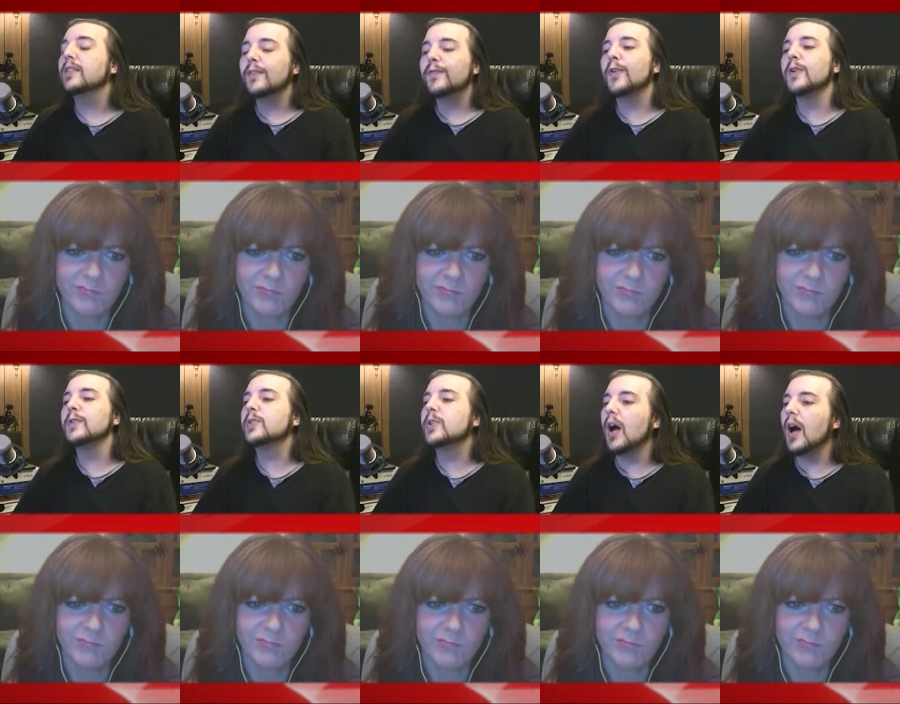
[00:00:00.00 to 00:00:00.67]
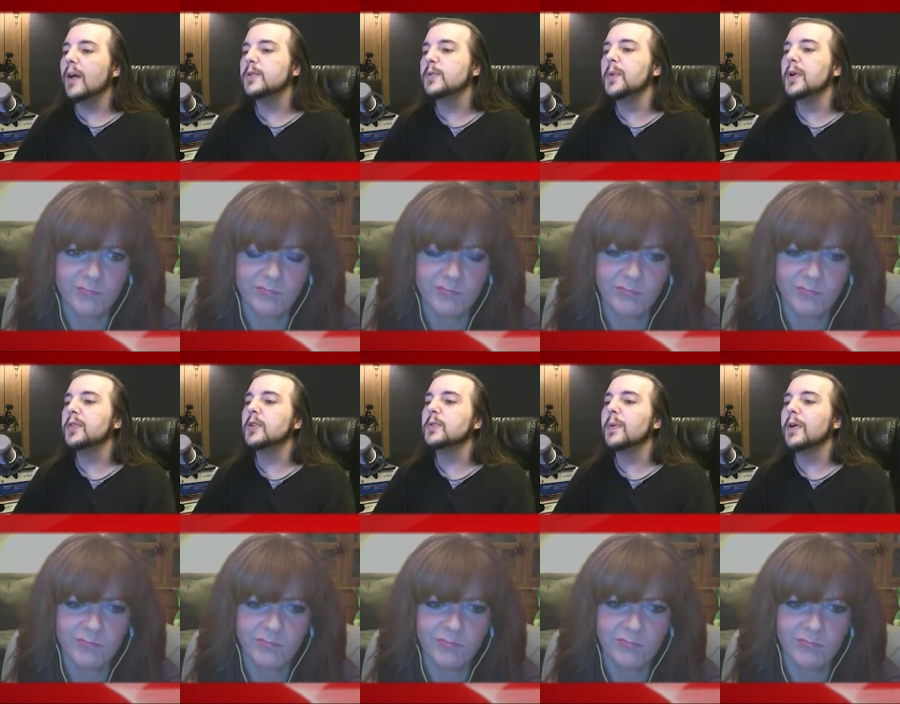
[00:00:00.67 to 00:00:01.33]
Speaker 1: the first time
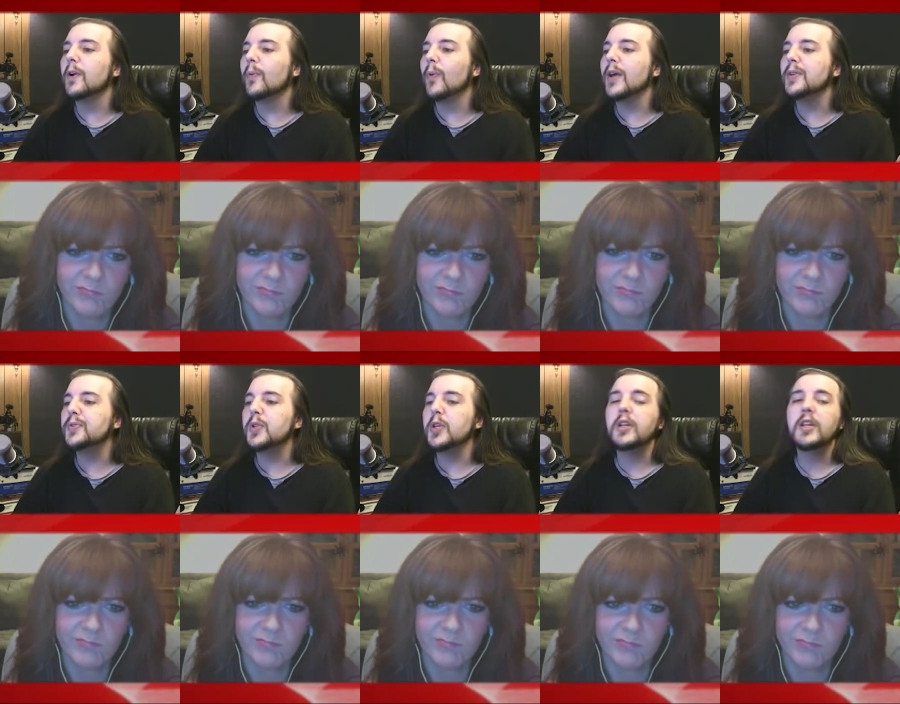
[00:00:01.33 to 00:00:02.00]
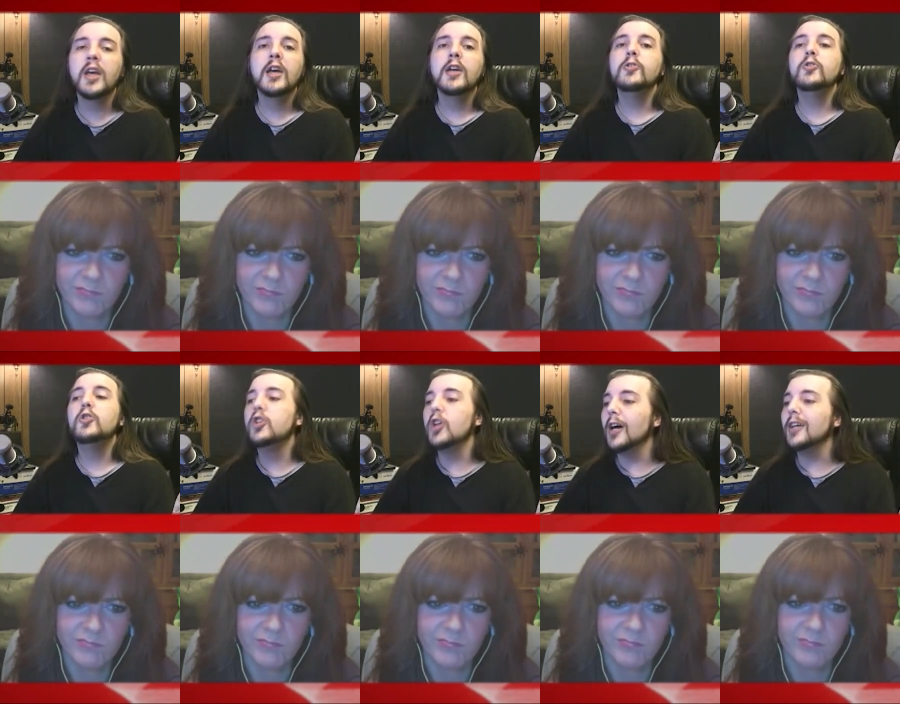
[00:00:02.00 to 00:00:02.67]
smith has been arrested
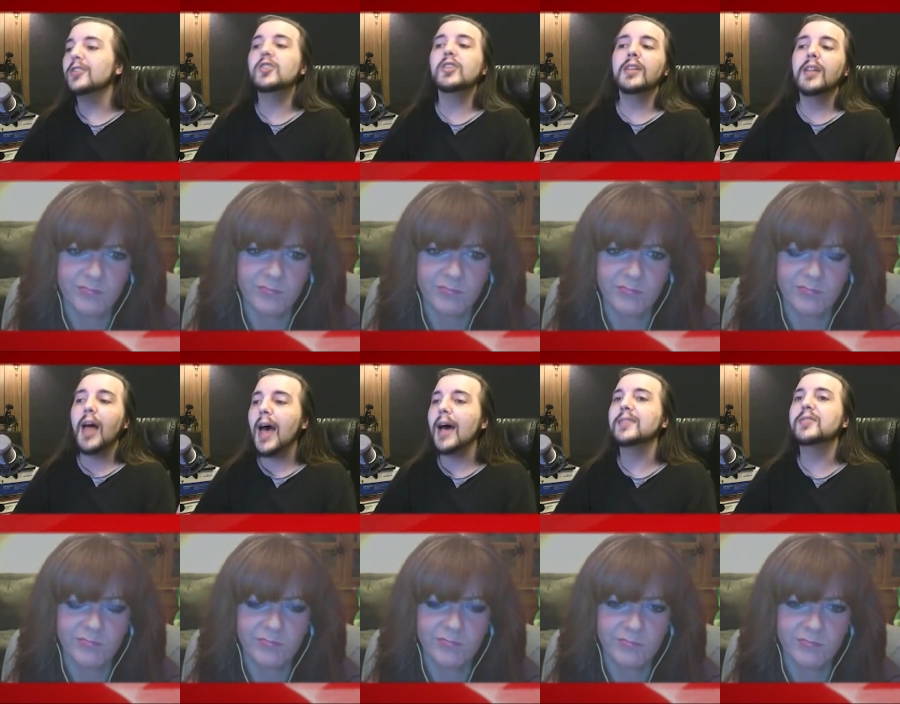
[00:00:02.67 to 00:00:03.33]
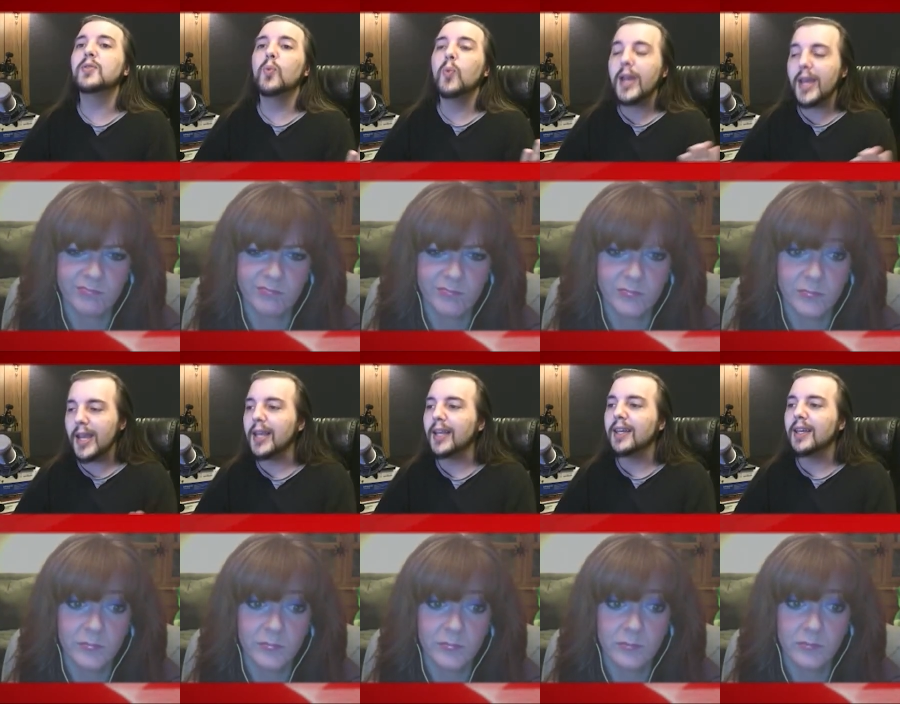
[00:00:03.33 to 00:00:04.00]
just last
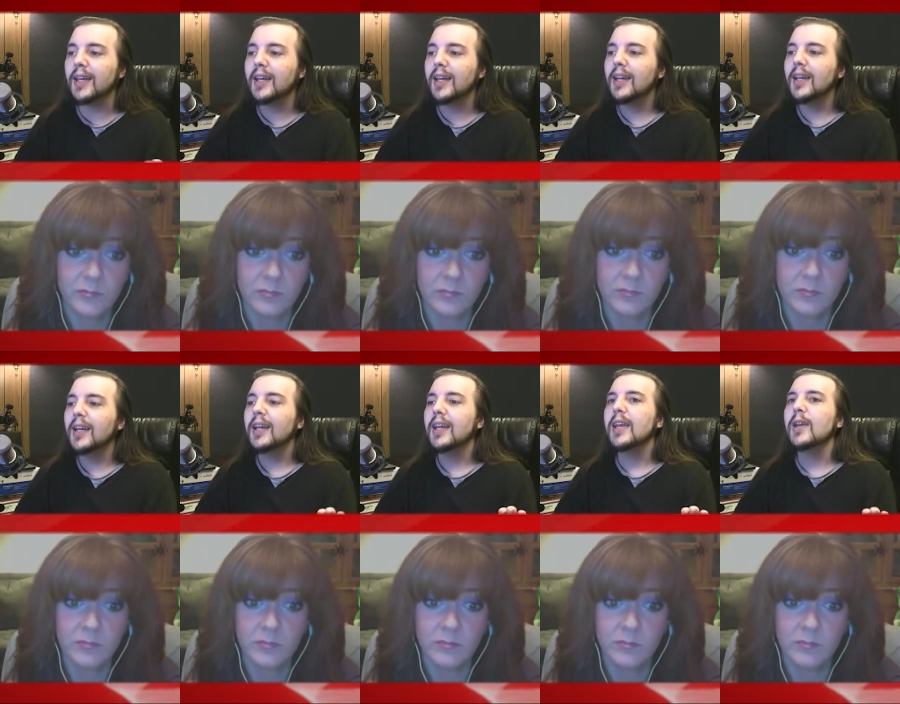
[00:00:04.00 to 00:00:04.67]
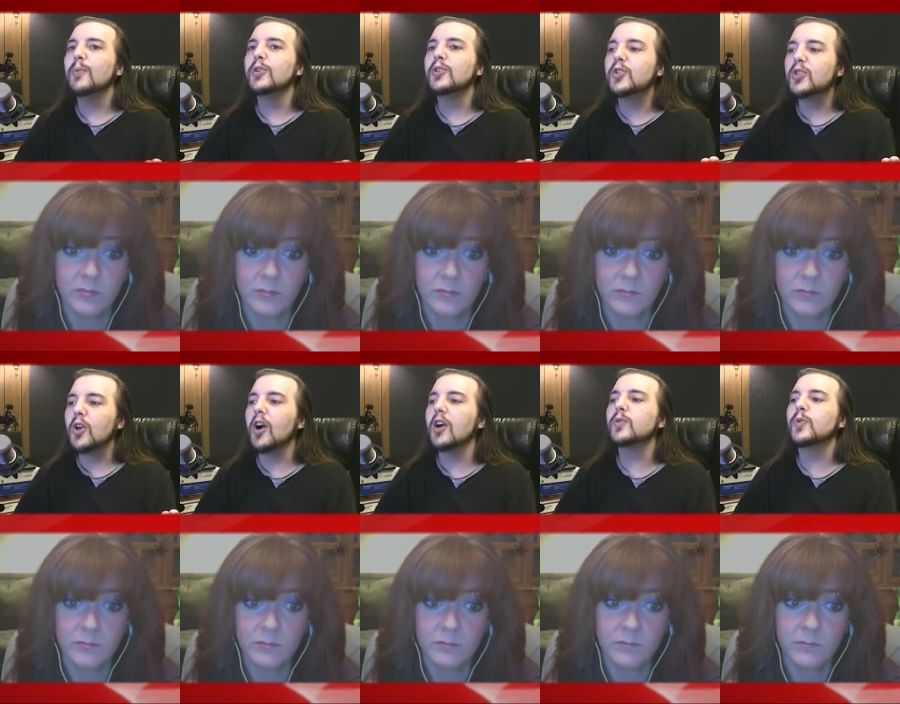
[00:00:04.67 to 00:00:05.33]
week he was
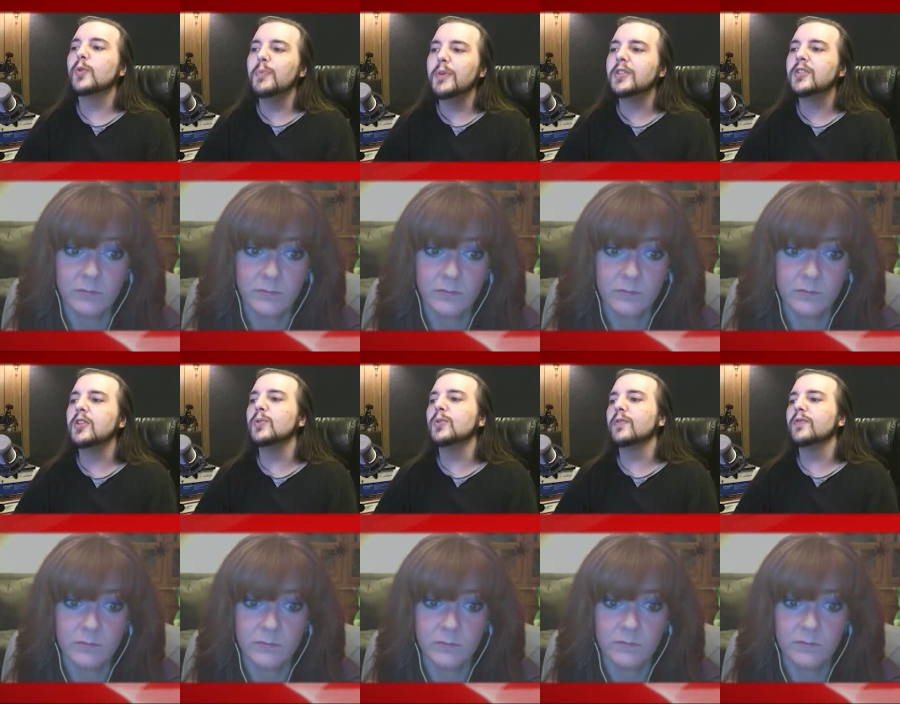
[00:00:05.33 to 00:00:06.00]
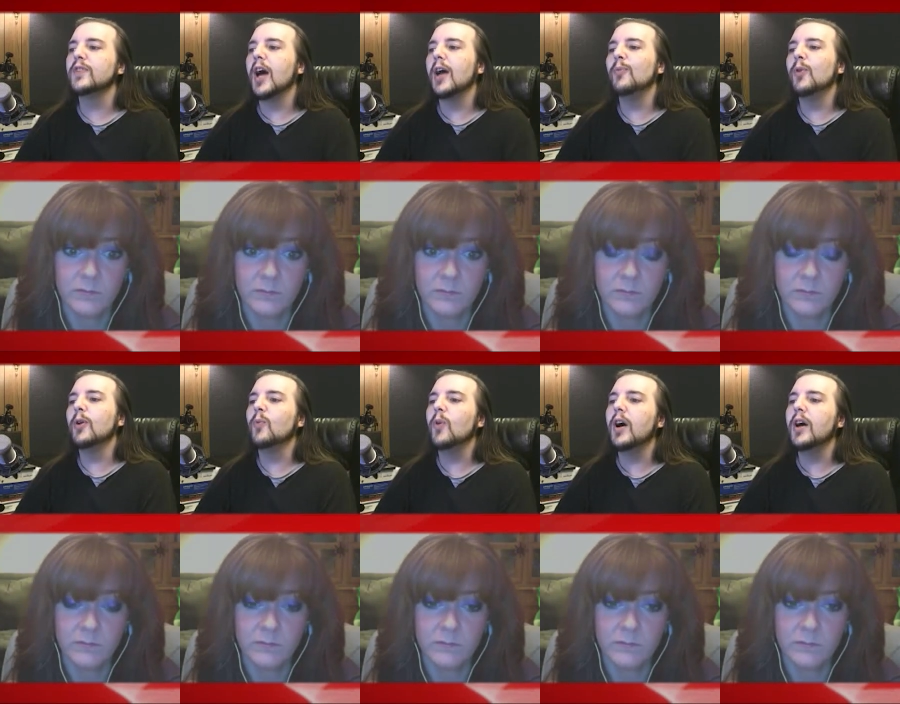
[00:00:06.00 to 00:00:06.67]
charged with misuse of
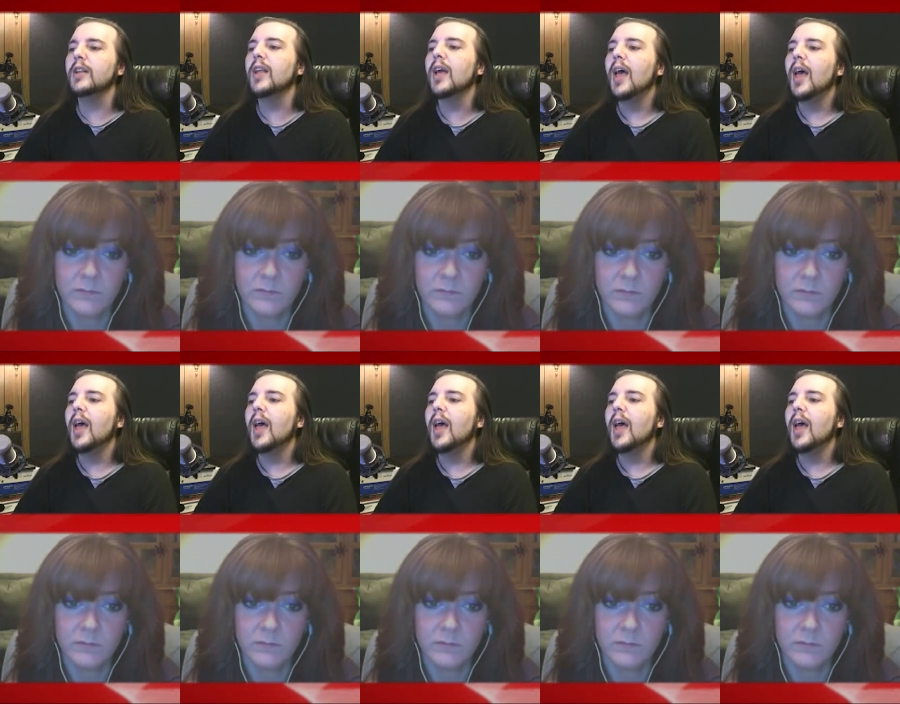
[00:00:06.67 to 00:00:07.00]
911